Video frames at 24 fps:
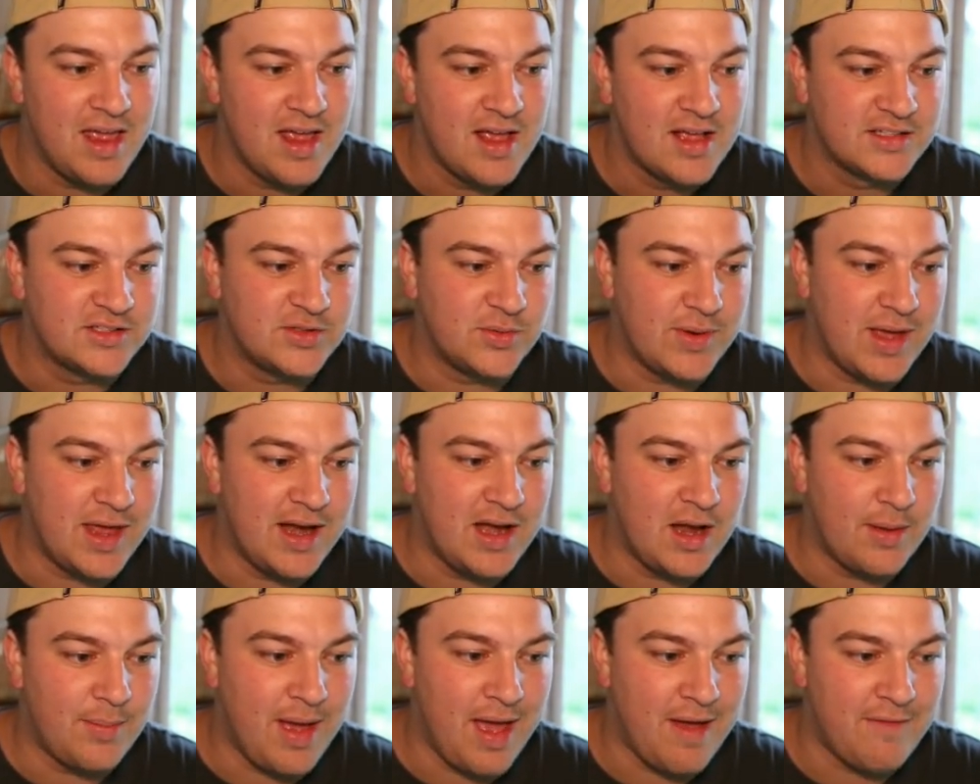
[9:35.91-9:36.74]
So we ended
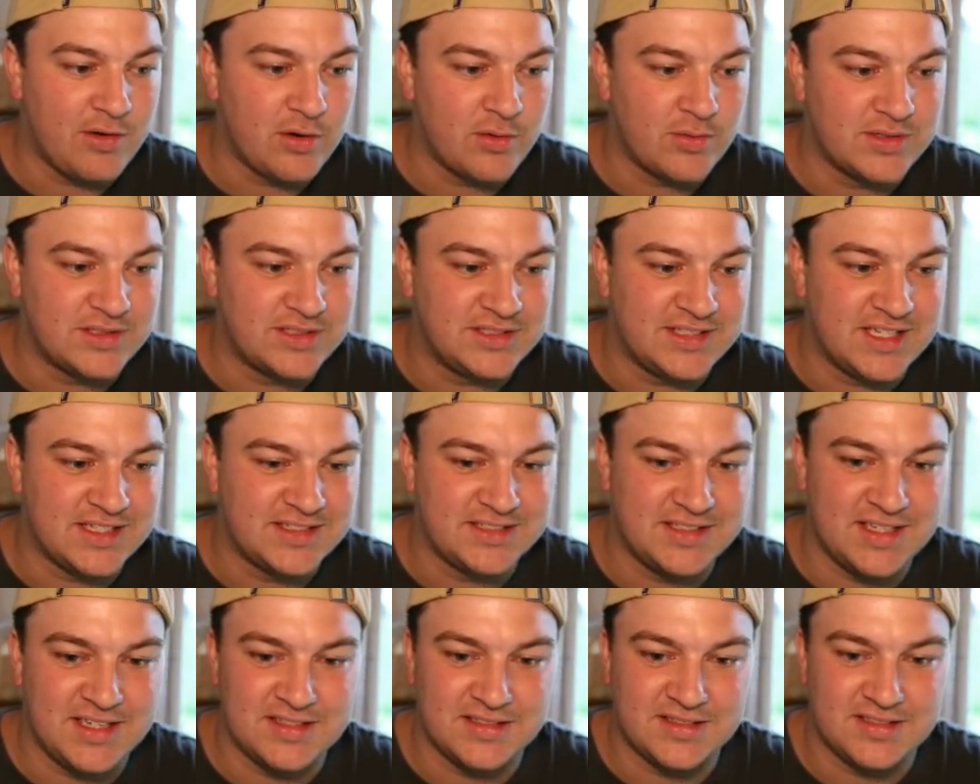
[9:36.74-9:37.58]
up having
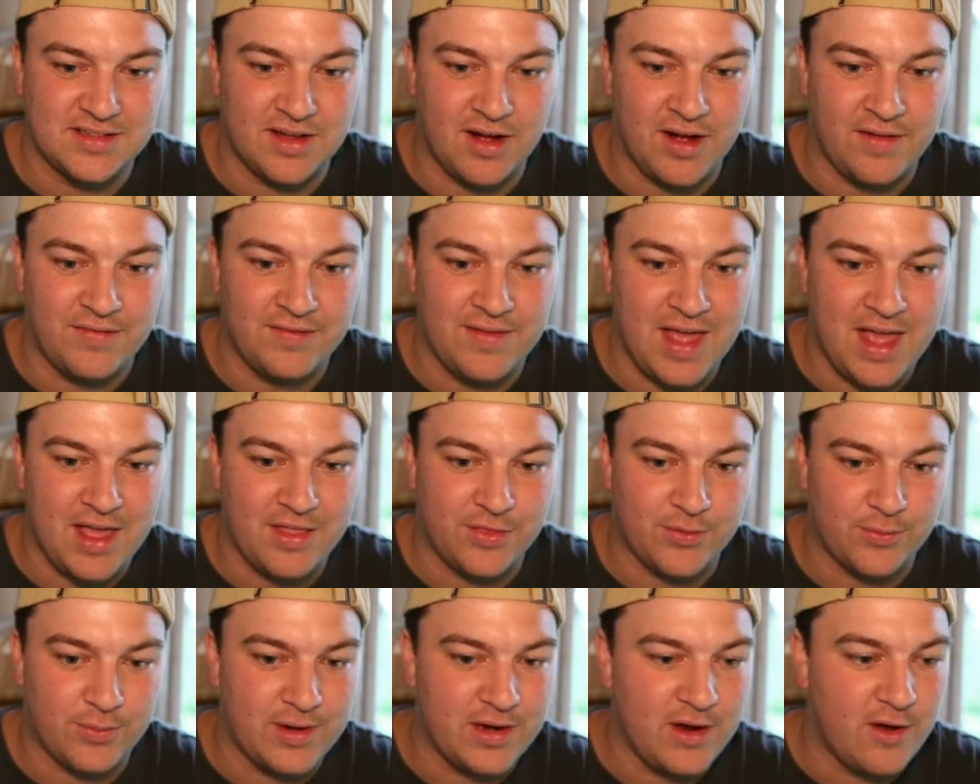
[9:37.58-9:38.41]
resistance on that
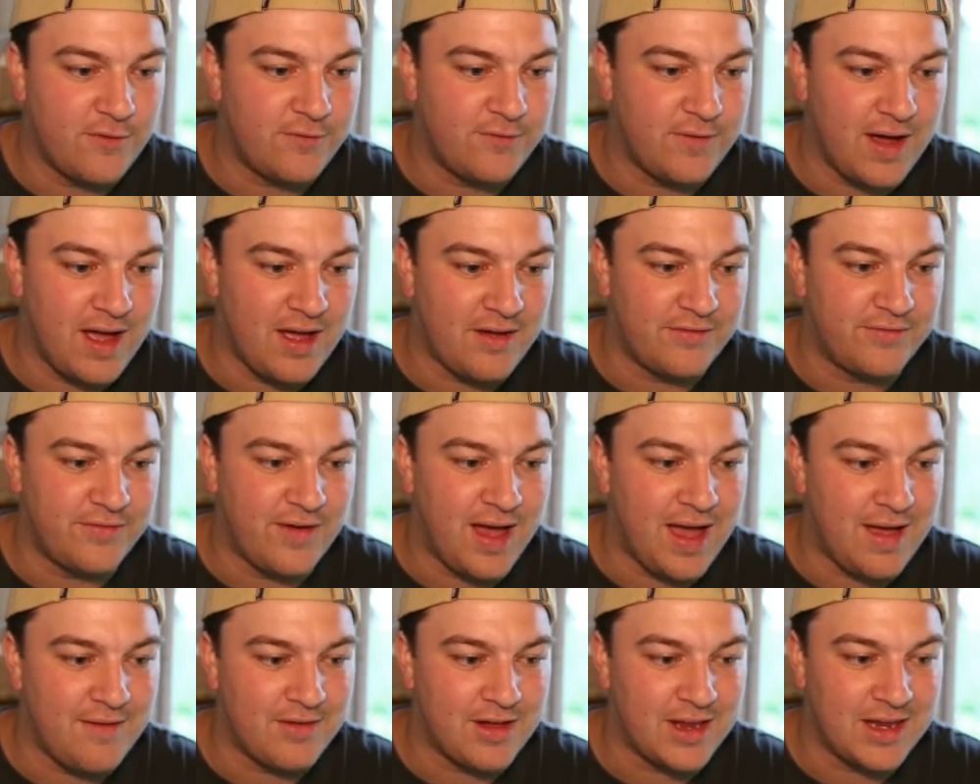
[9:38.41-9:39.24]

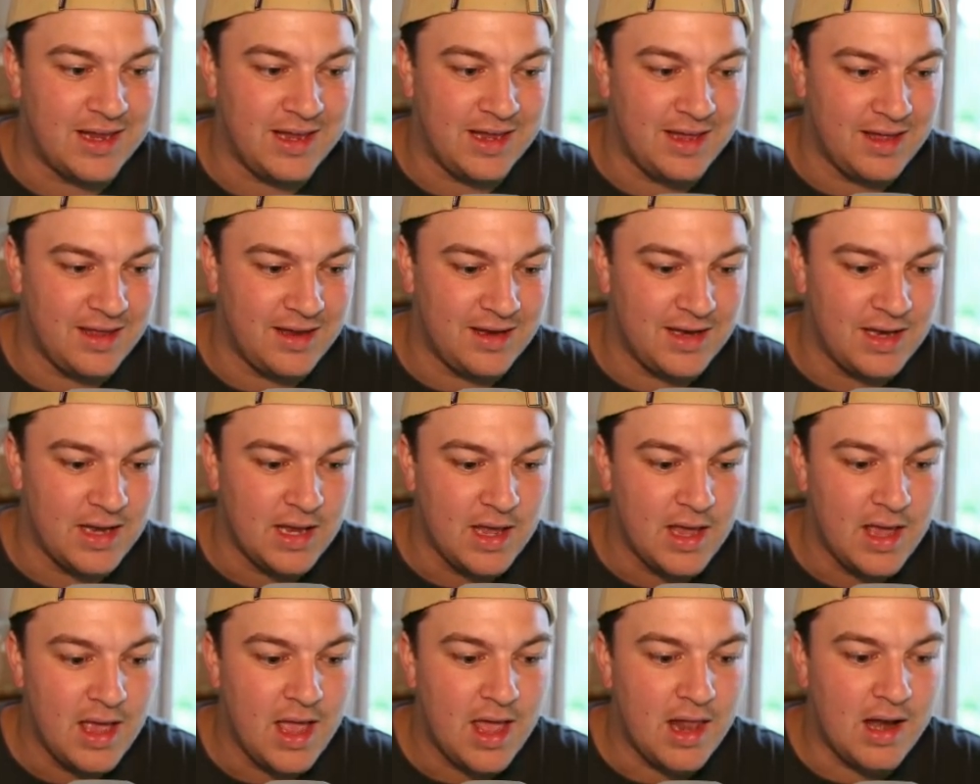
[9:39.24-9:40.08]
3055 again,
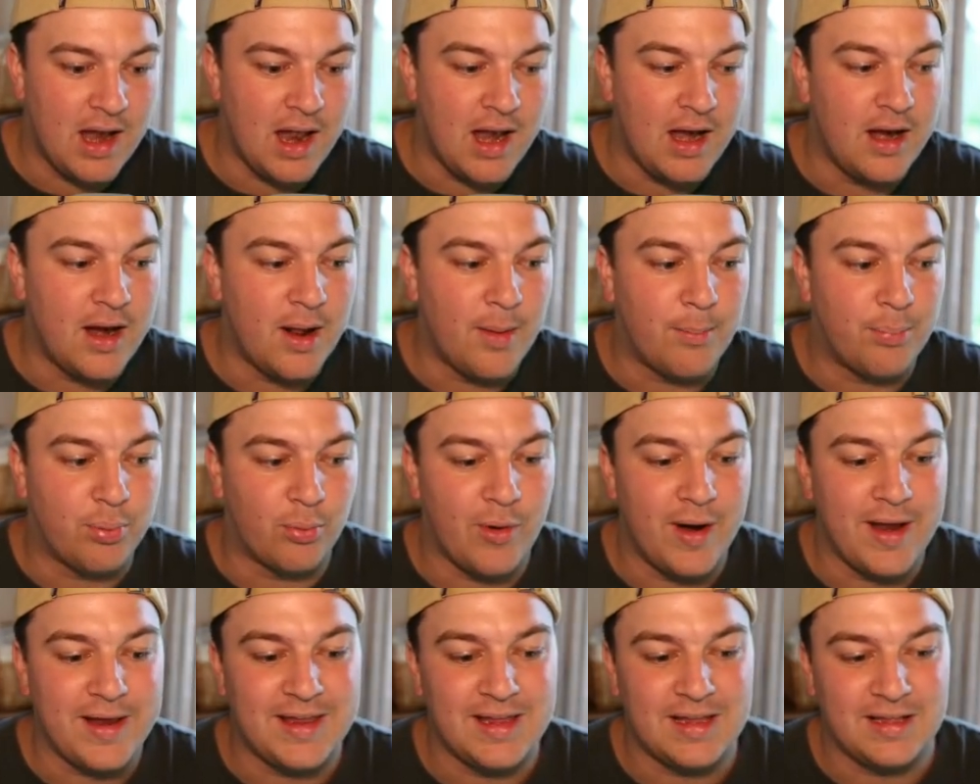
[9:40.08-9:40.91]
and it ended up
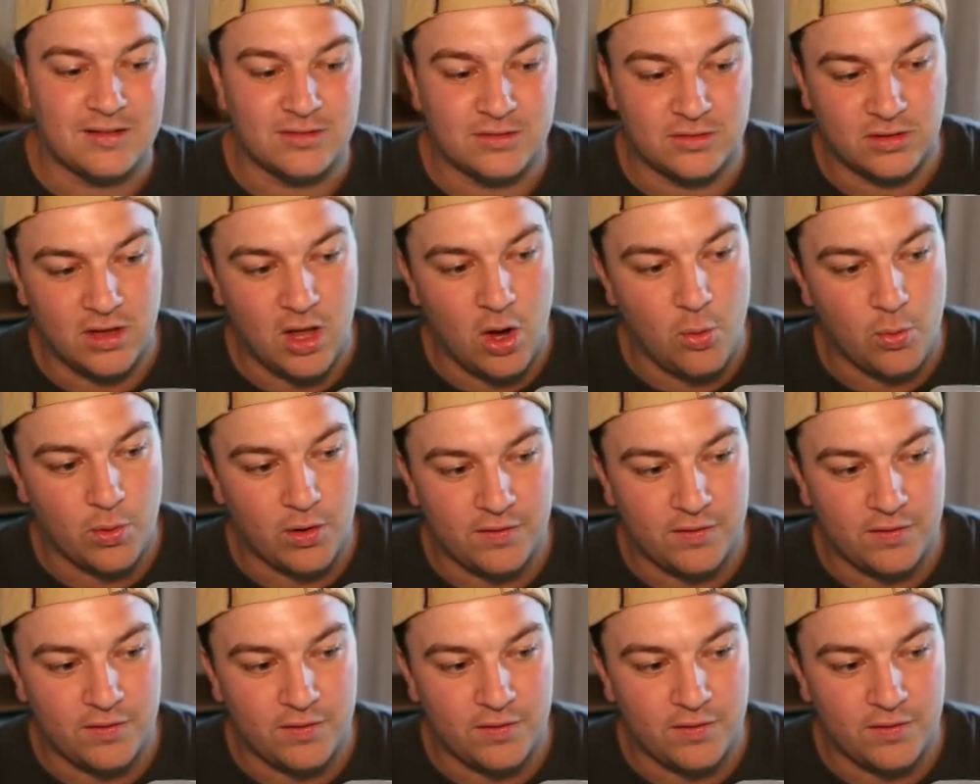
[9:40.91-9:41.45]
breaking lower.